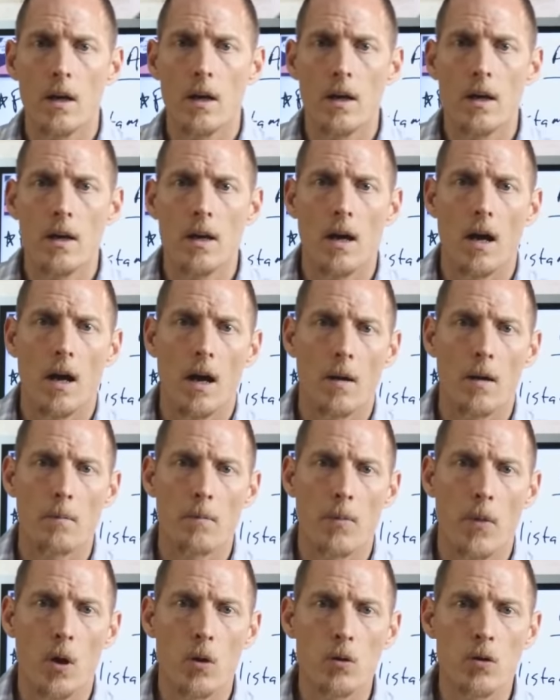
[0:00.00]
Um,
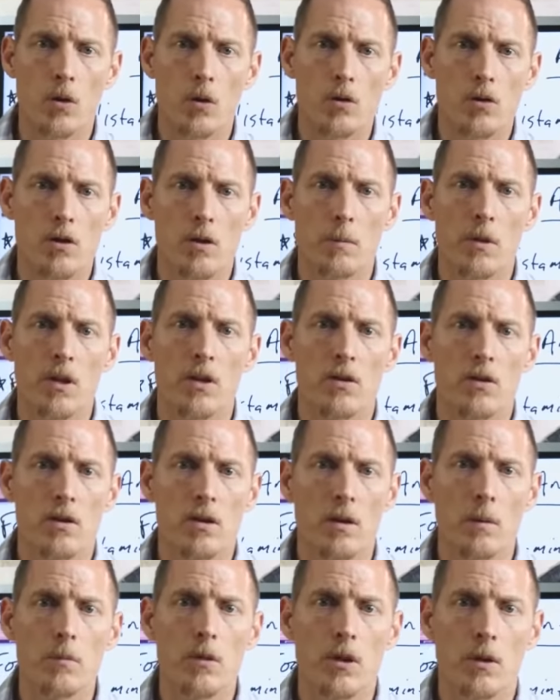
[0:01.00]
those are some of the
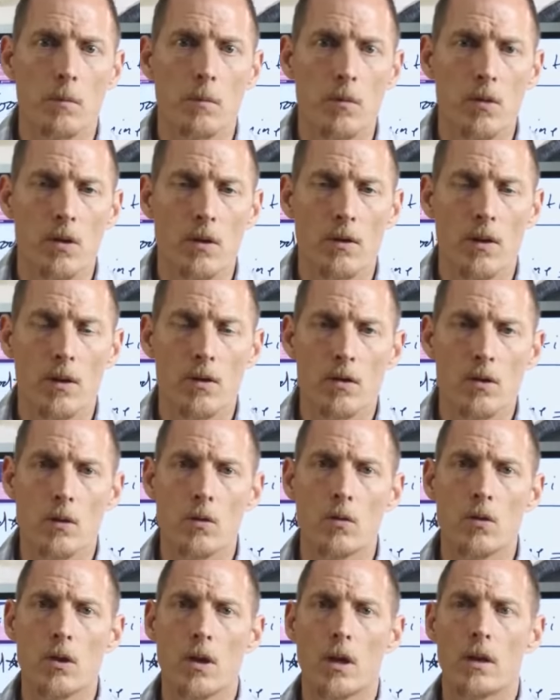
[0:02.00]
symptoms uh,
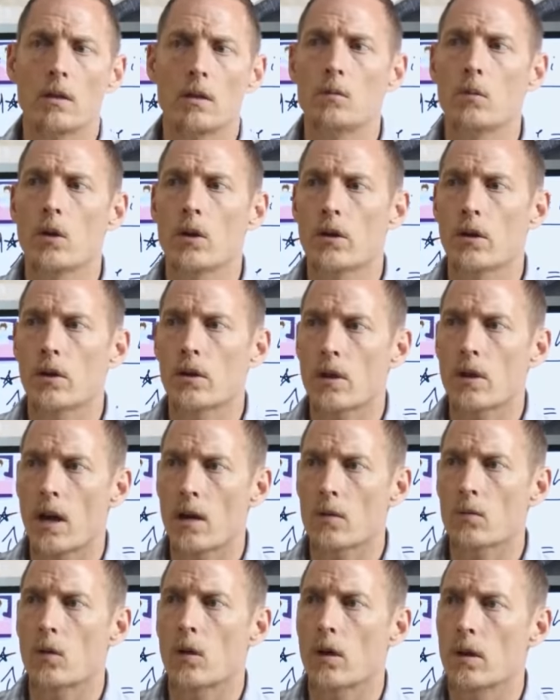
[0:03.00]
associated with the
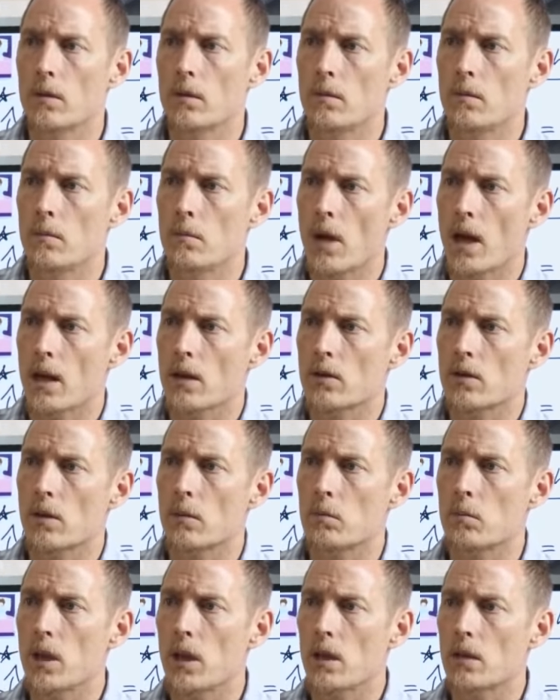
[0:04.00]
thyroid
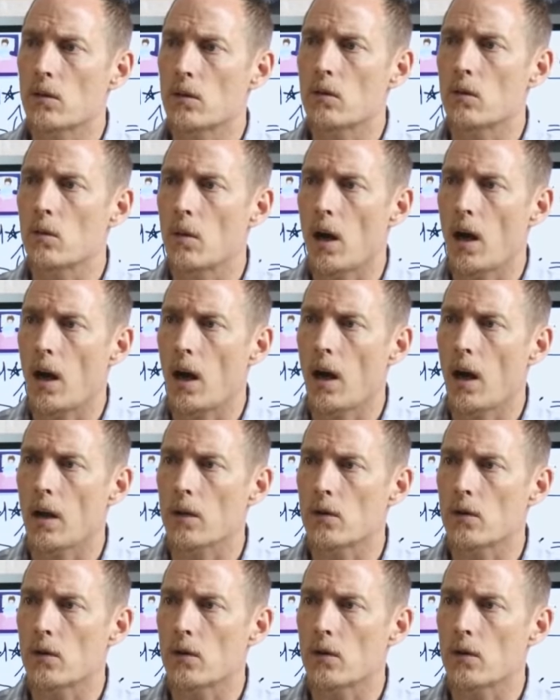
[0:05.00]
medicine being too high.